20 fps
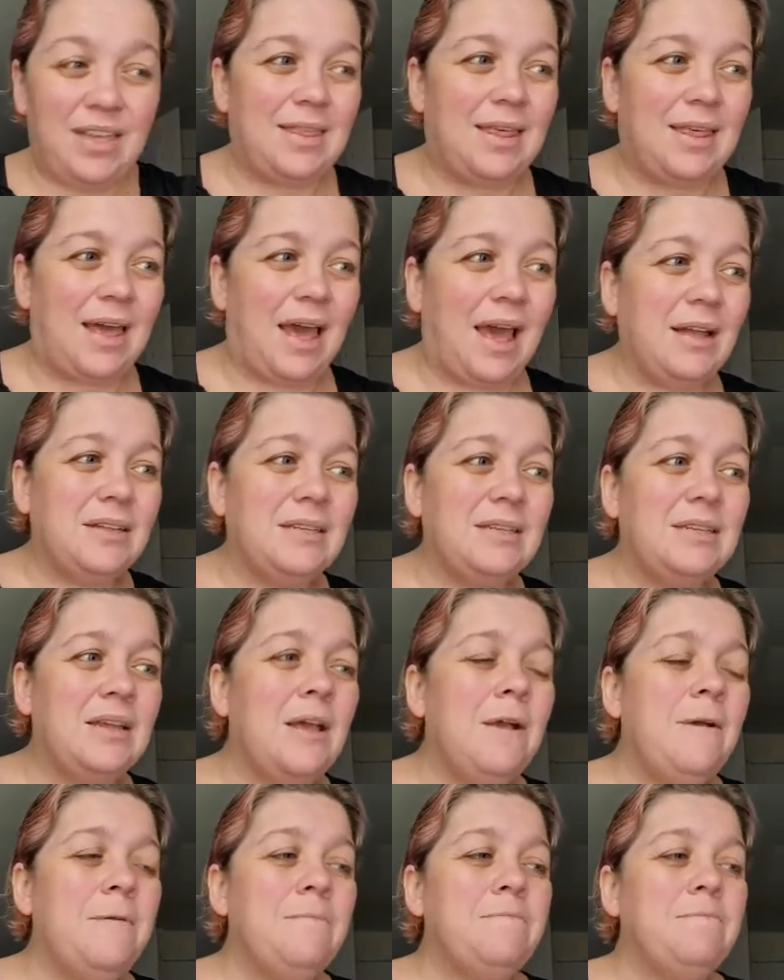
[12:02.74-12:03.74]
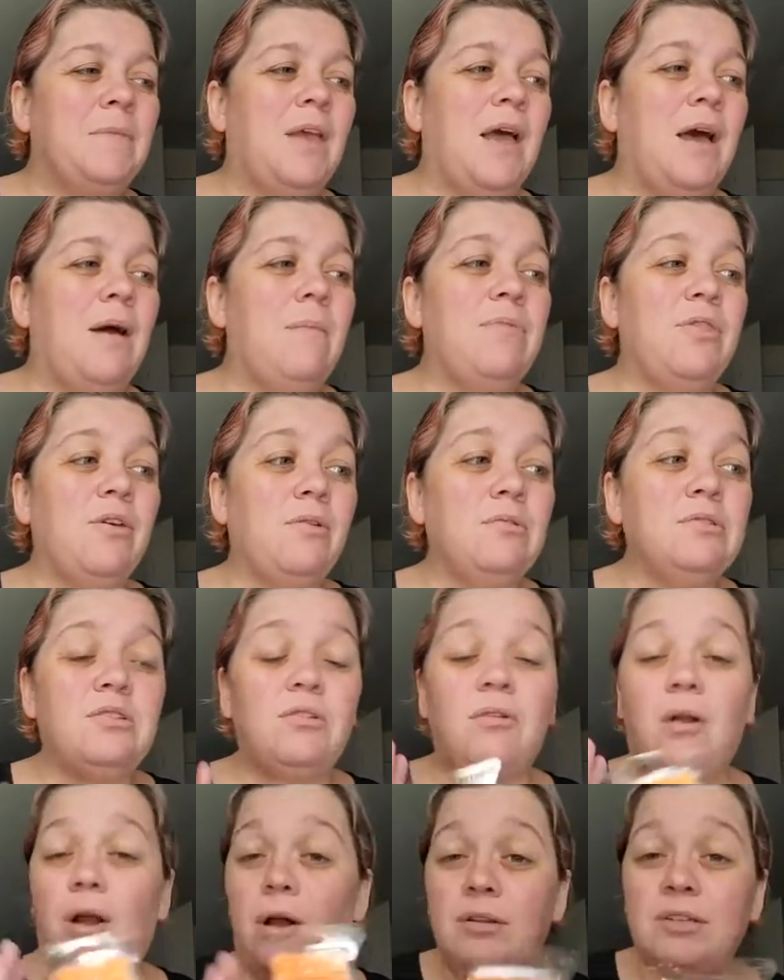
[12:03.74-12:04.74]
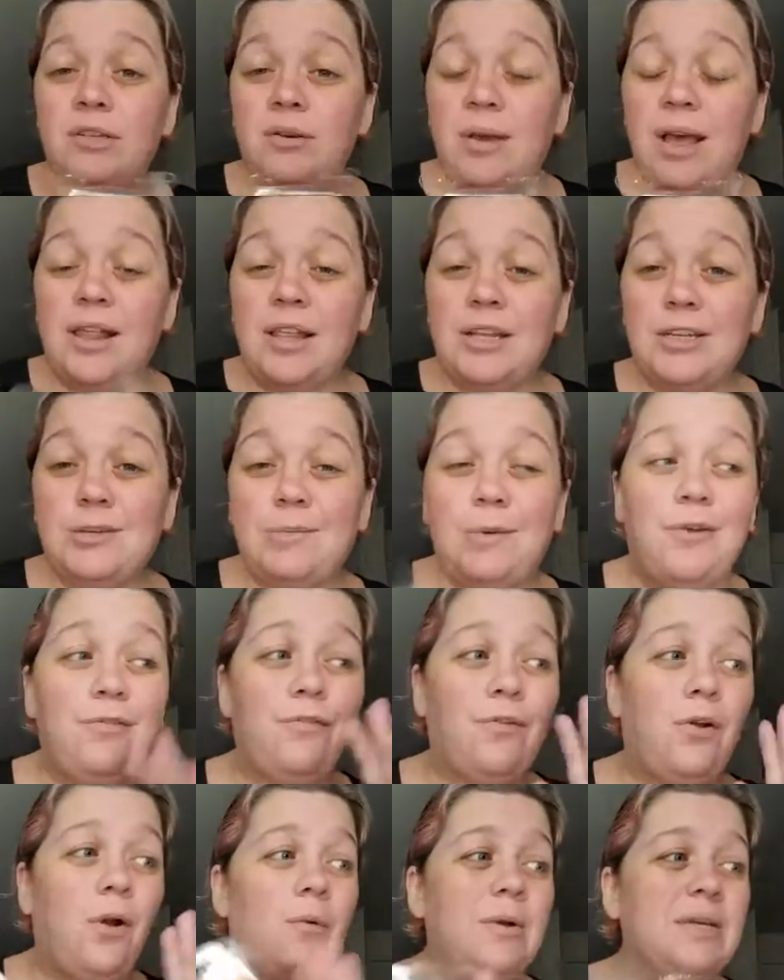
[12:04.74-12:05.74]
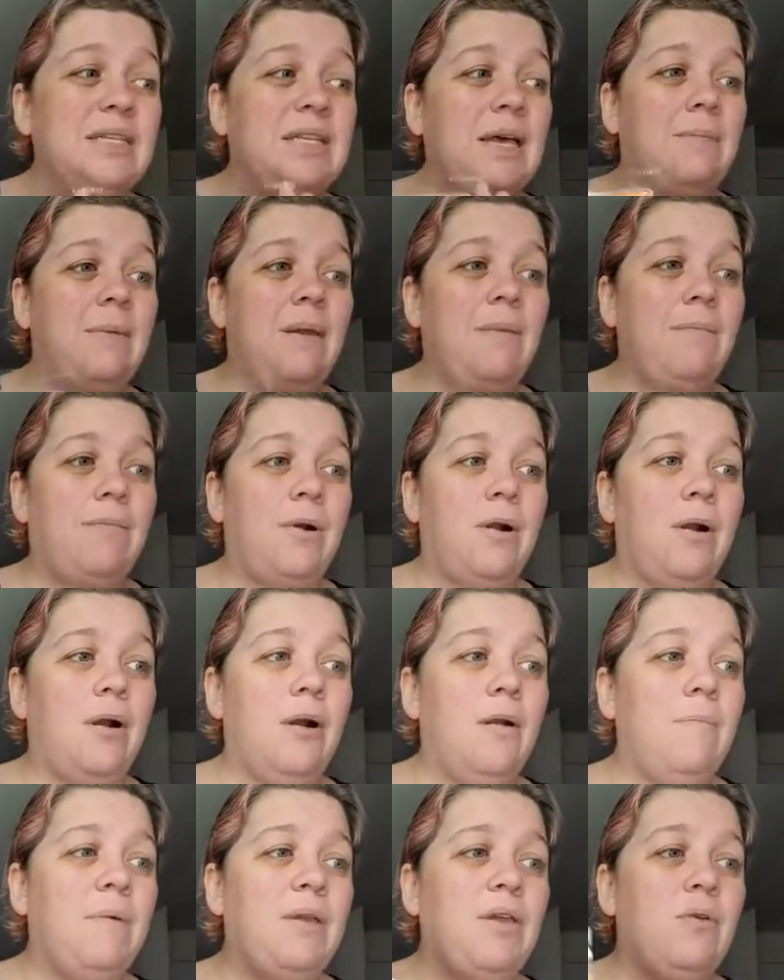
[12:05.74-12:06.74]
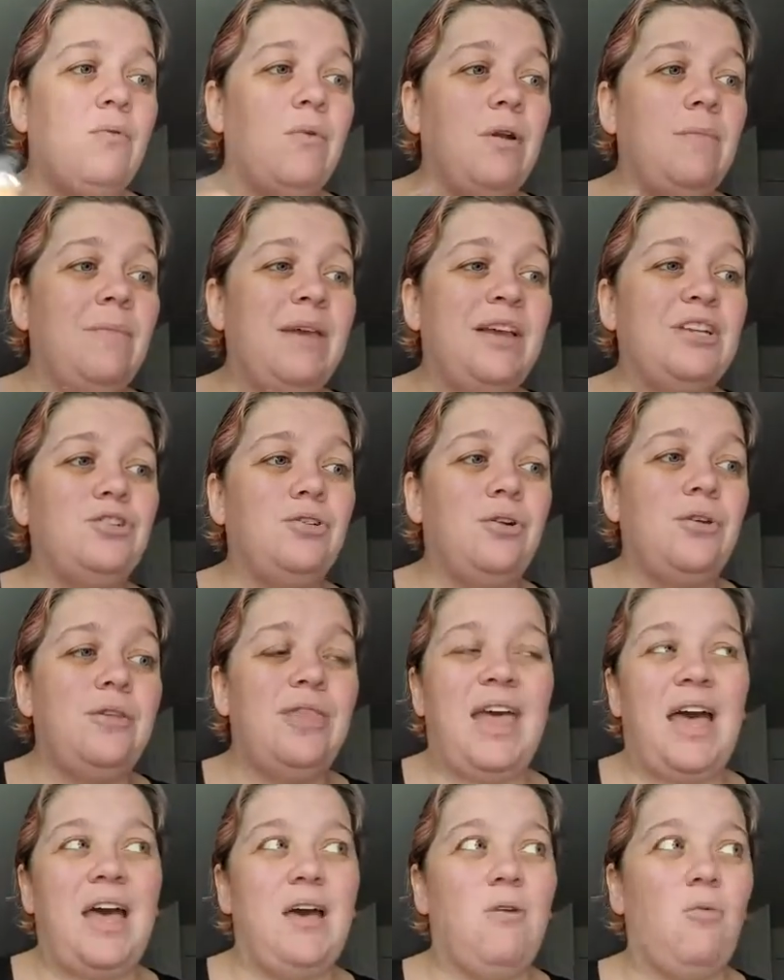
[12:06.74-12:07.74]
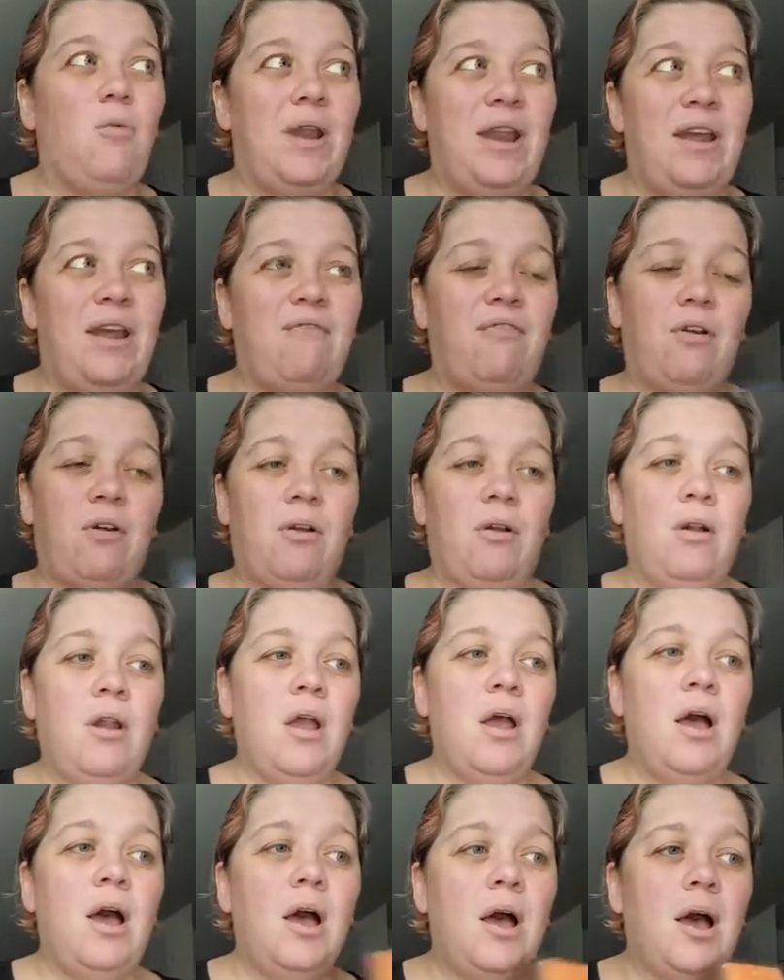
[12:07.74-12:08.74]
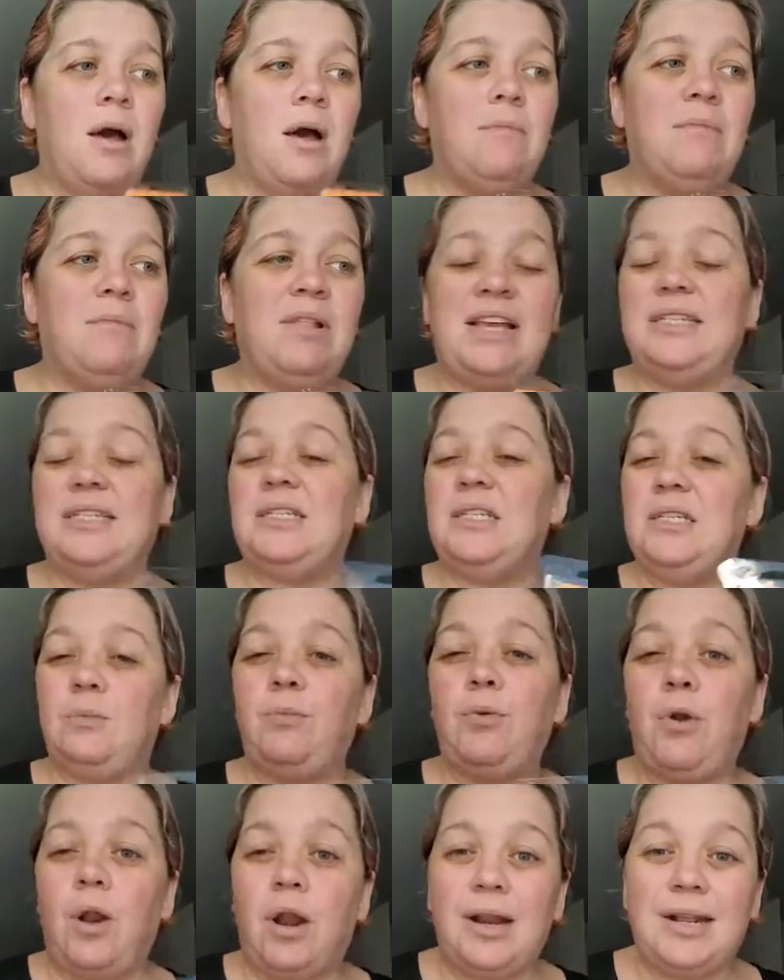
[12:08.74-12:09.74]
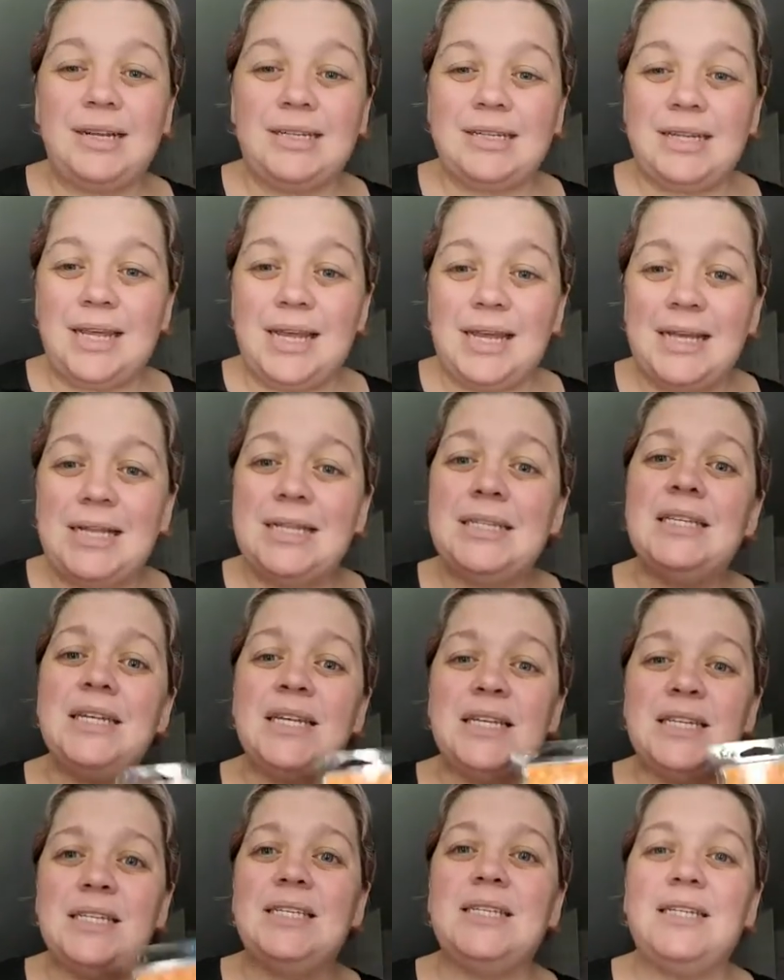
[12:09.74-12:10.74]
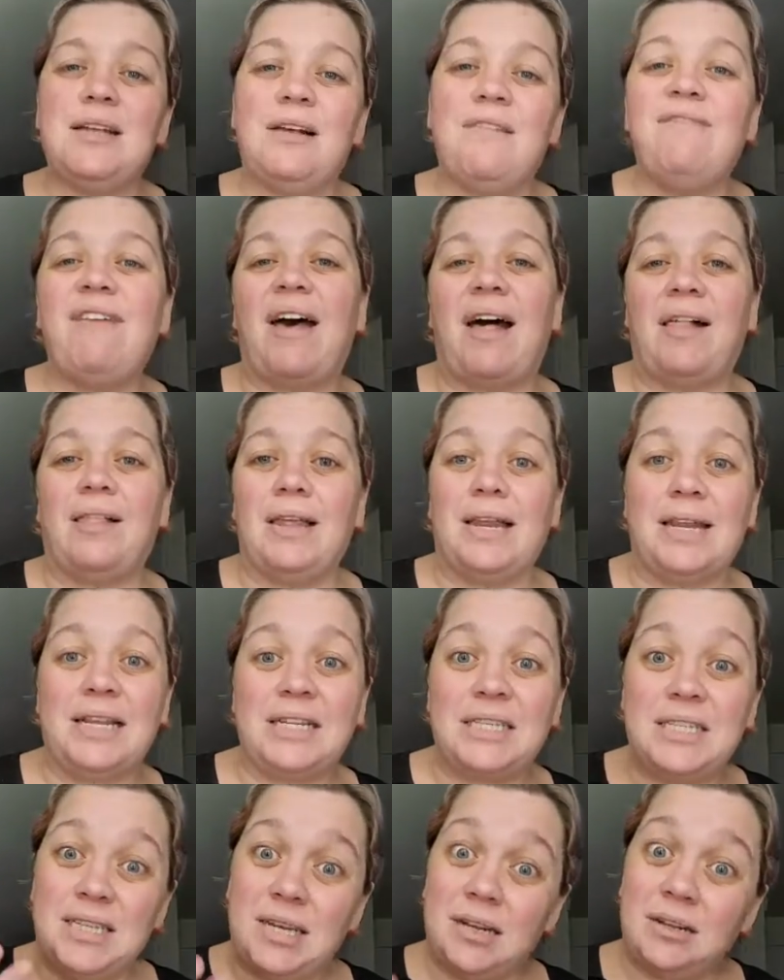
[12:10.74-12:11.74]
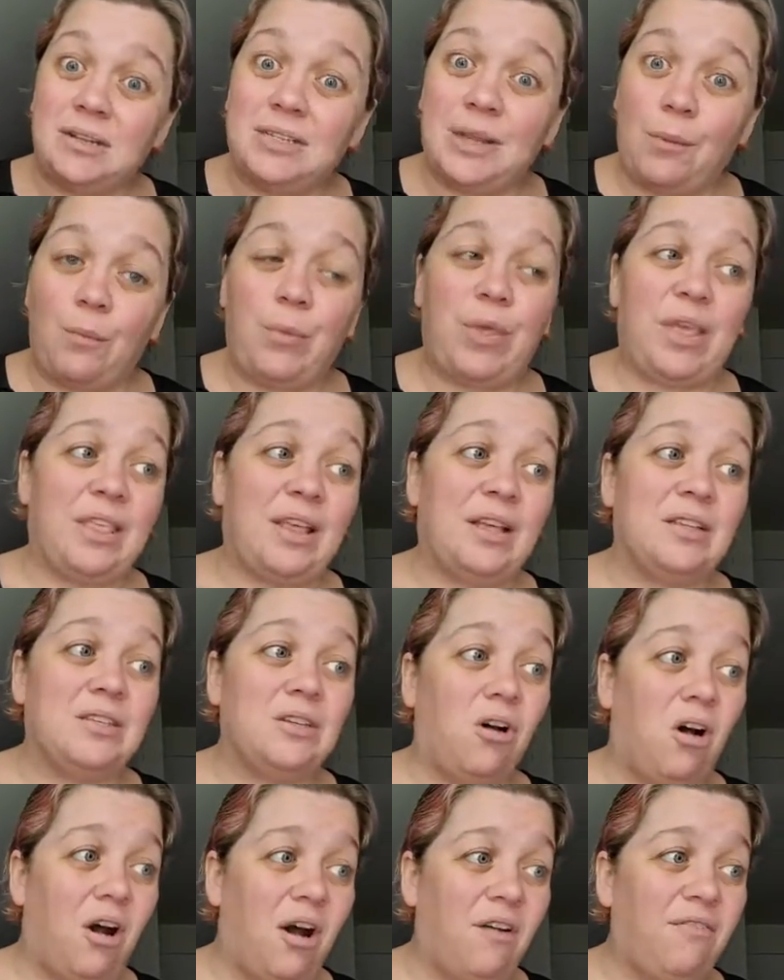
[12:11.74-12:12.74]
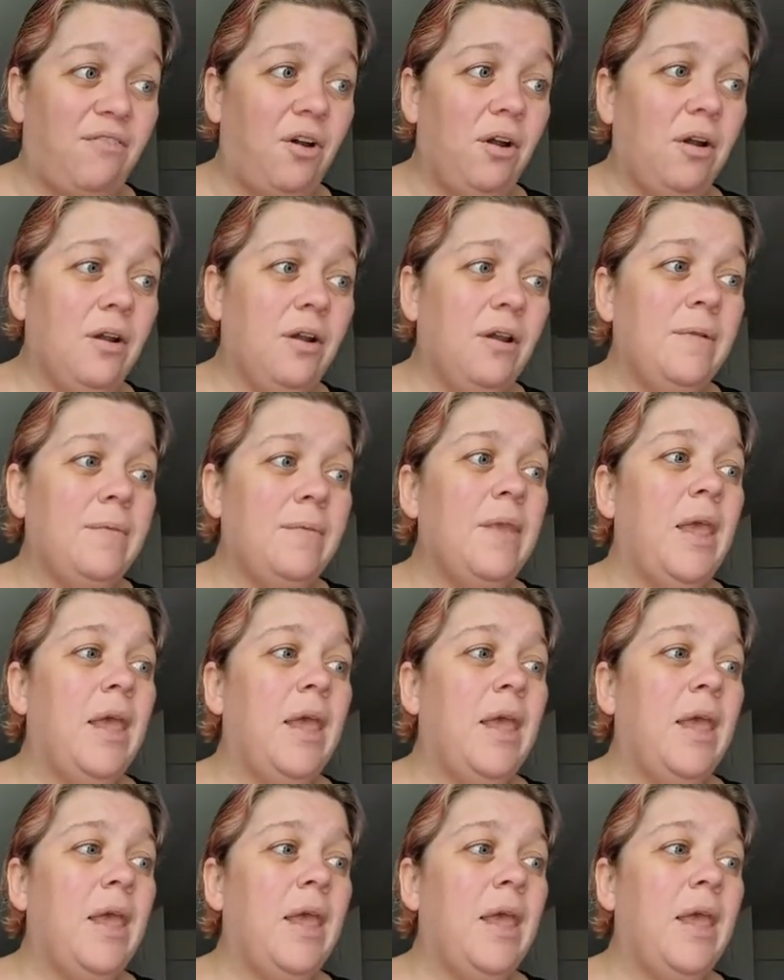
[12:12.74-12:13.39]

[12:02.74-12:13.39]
that. Those are also eligible for Always Get My Bar, but you want to make sure that whatever licensed product is still valid, is still something that's offered.